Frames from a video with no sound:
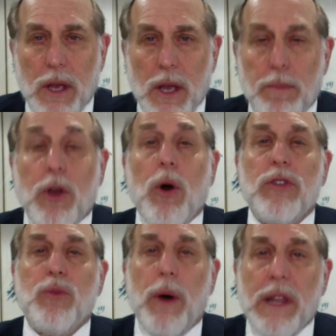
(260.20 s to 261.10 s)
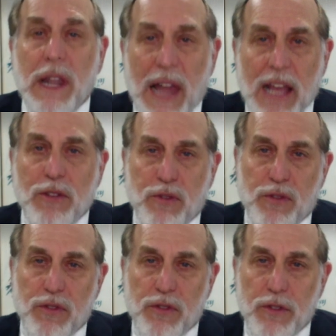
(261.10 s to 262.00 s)
Because when
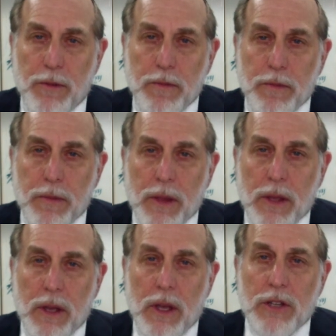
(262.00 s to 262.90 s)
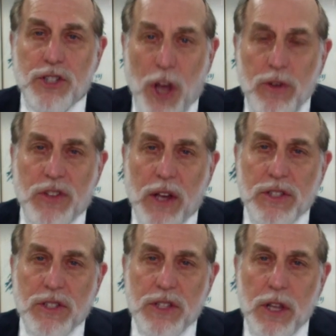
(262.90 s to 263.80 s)
life shows
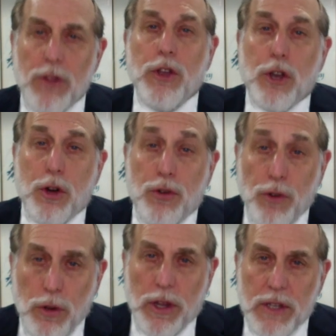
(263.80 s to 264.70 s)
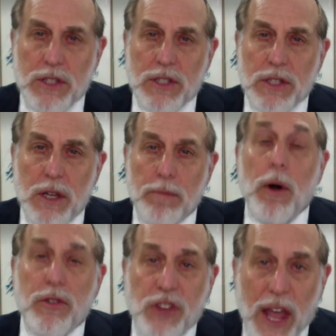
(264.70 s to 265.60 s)
us the cruelest,
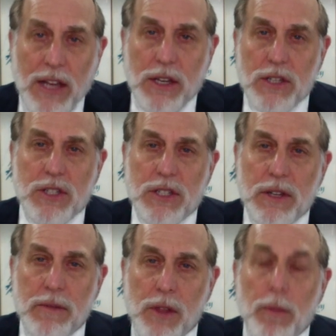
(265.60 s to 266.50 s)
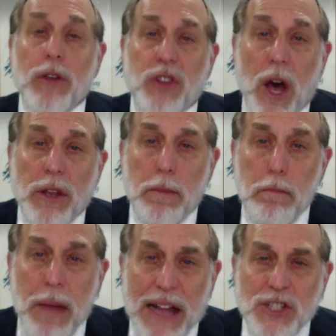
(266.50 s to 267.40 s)
most heinous, most
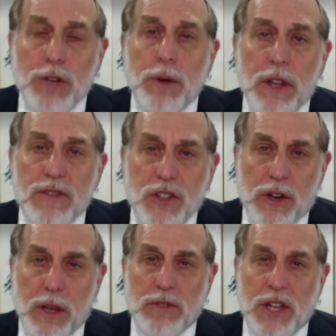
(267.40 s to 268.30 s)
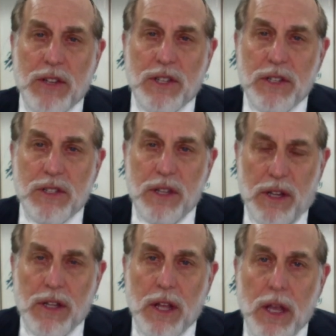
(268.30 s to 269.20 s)
unimaginable of circumstances,
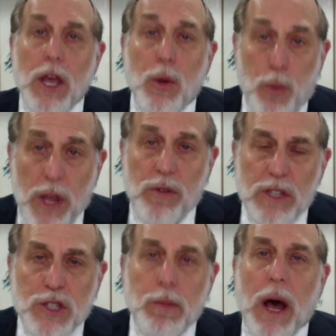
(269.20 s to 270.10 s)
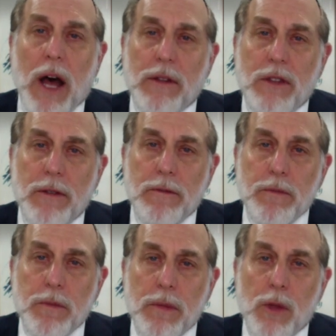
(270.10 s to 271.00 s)
we respond
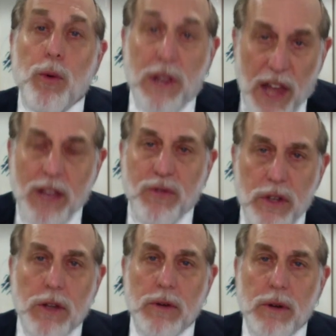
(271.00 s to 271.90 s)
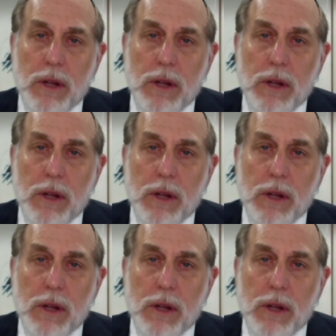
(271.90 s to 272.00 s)
with life anew,